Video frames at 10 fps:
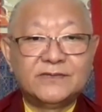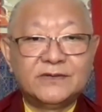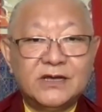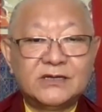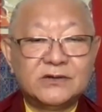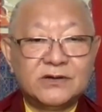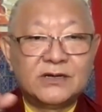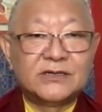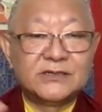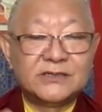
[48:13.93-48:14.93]
of that
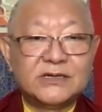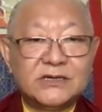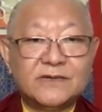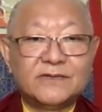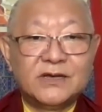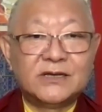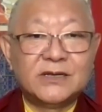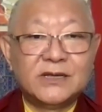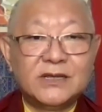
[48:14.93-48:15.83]
or understanding of that,